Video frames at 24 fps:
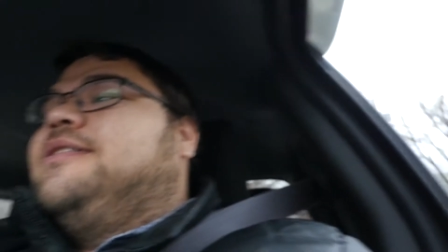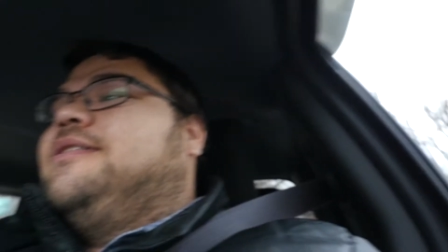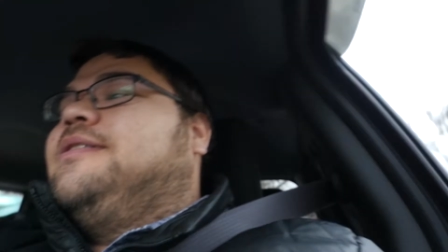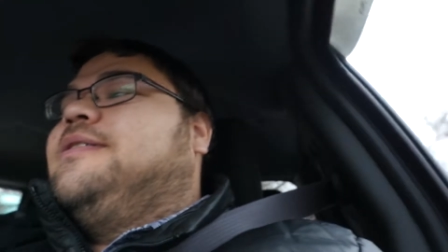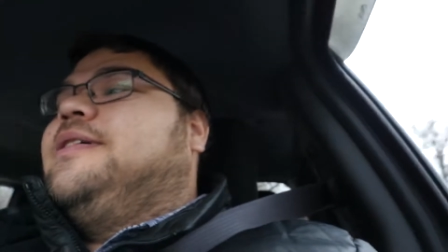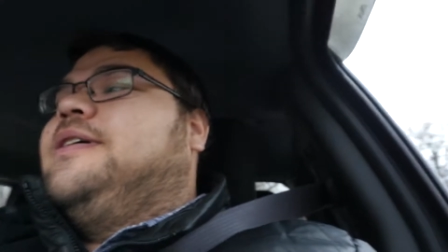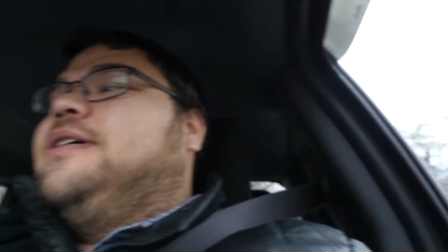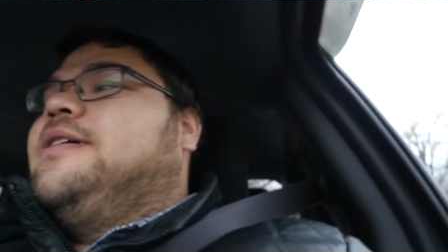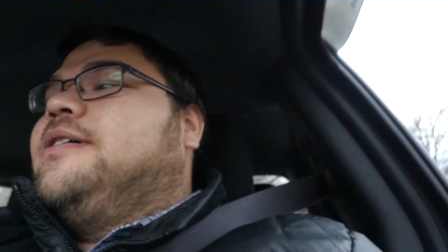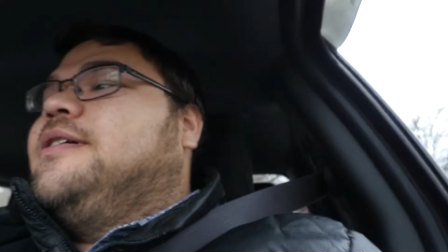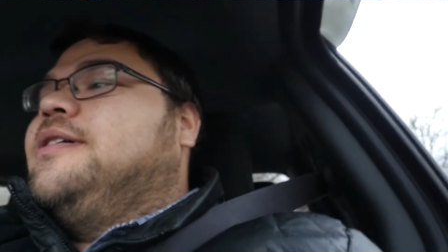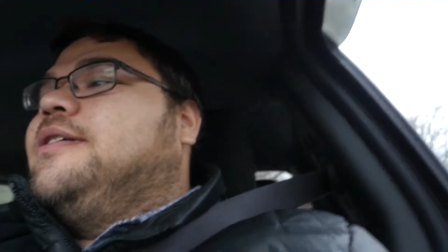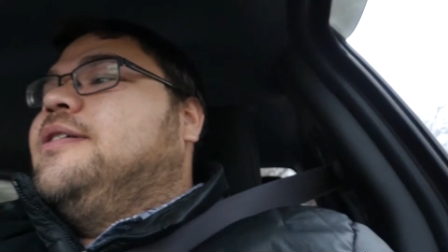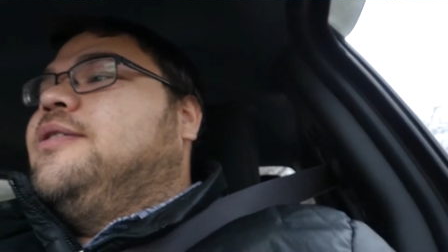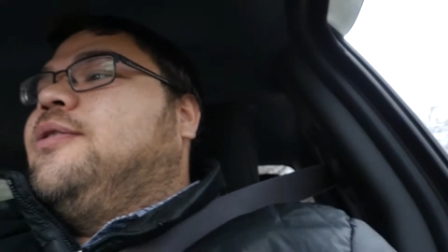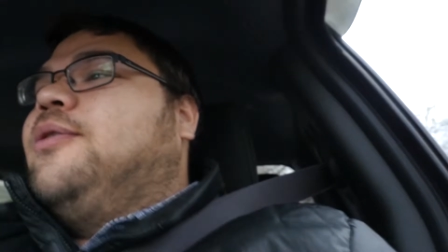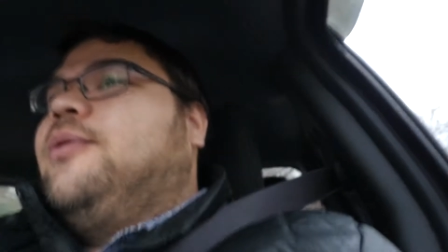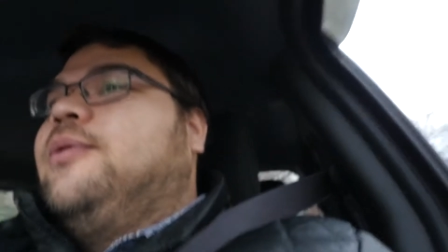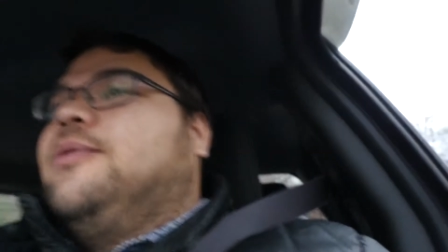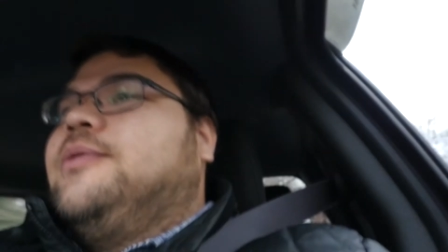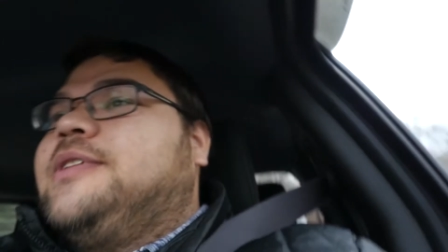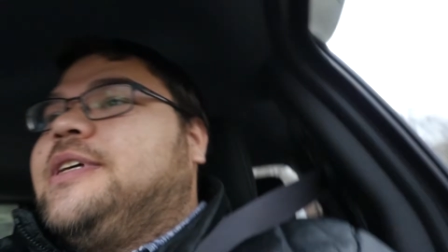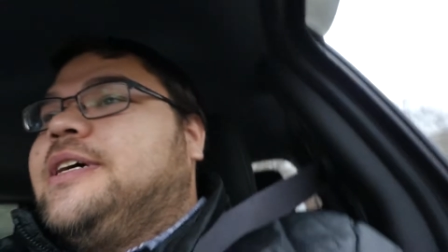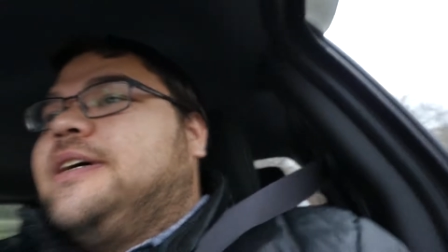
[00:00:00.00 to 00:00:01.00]
We are in
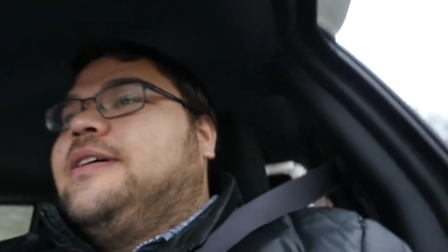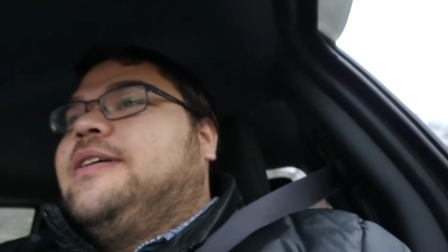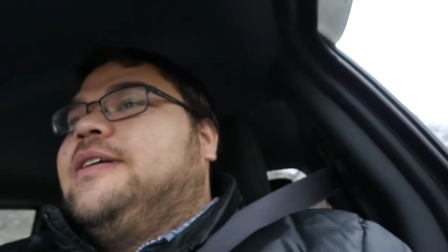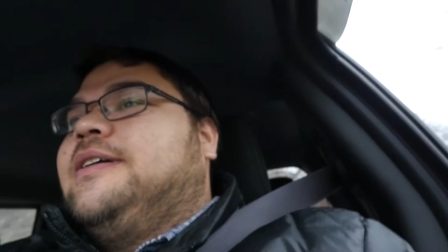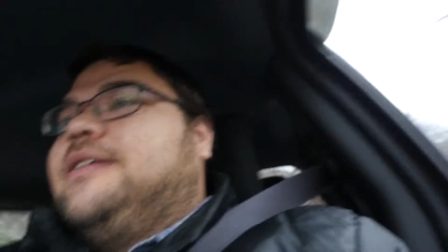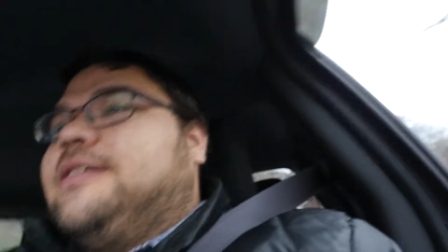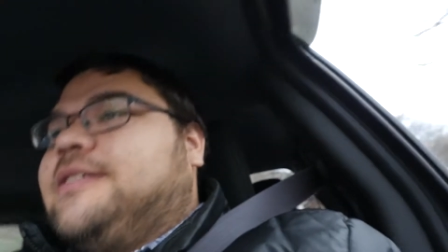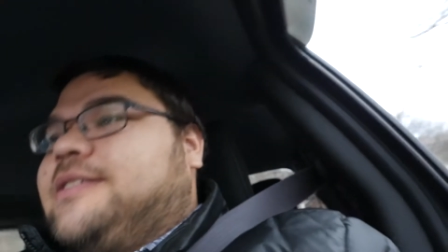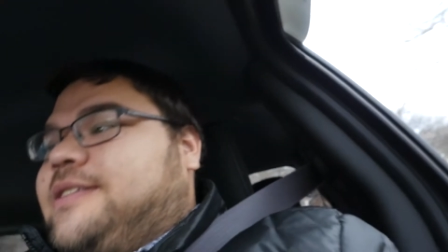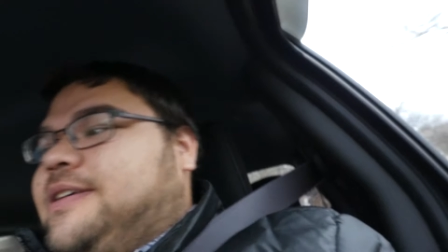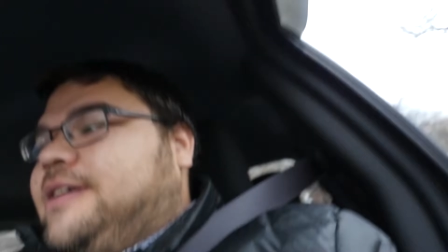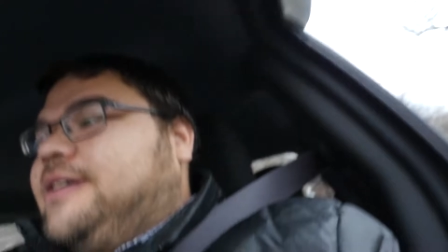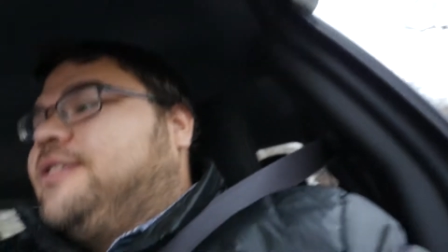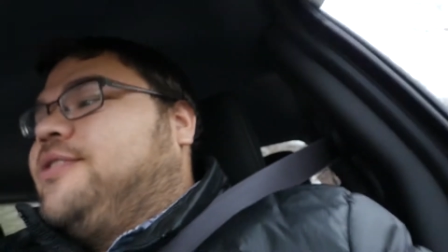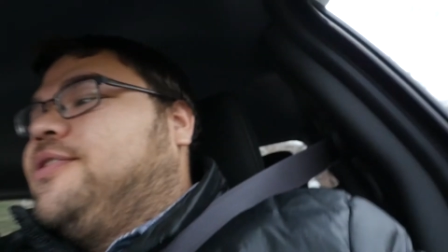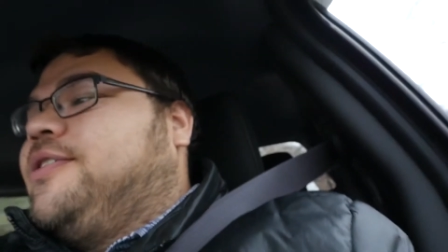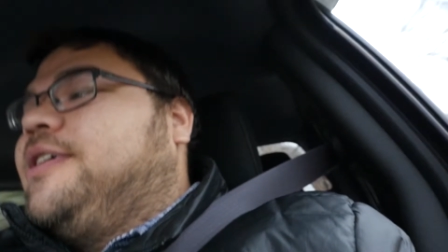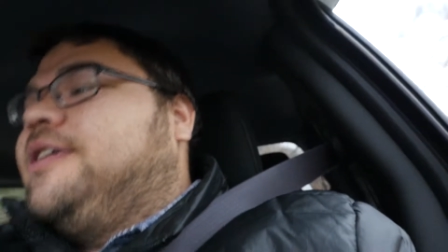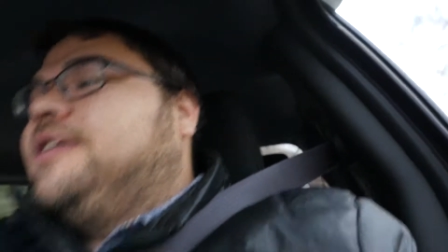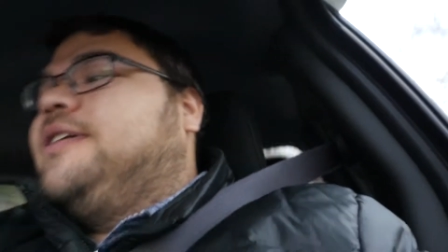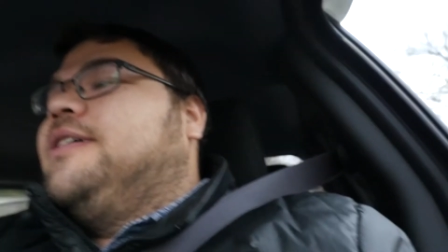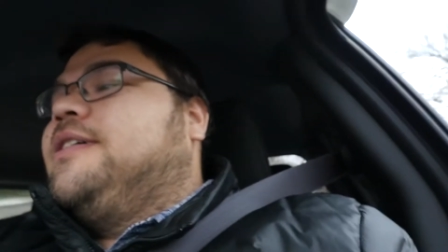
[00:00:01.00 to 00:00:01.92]
Old Town Alexandria,